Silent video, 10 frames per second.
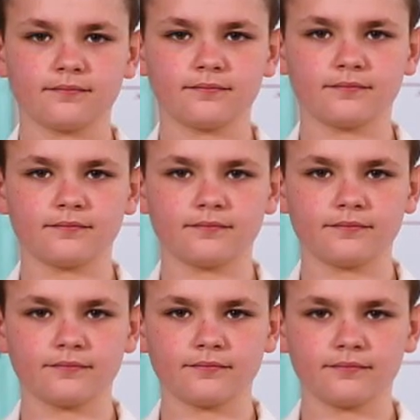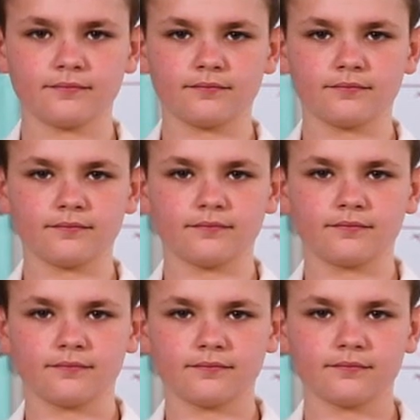
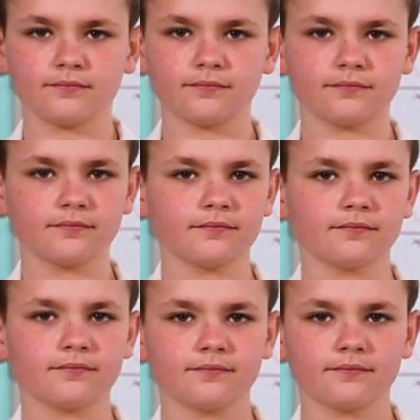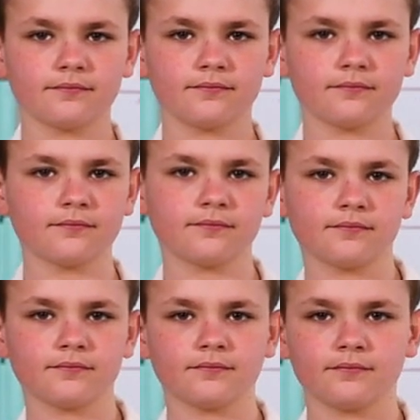
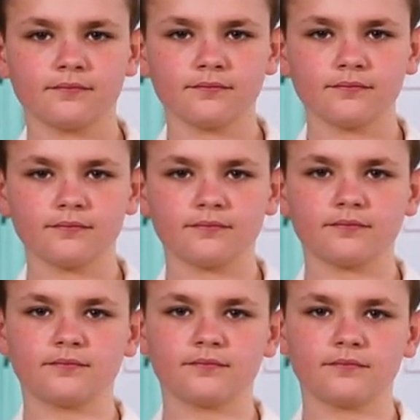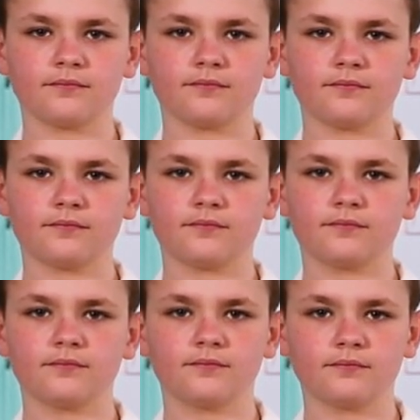
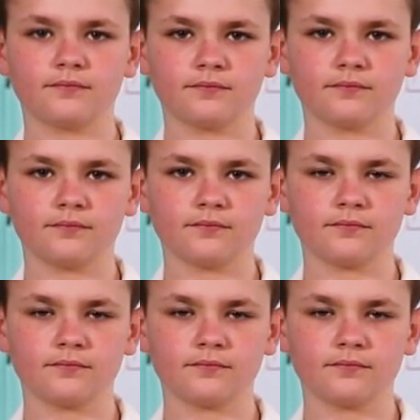(silent)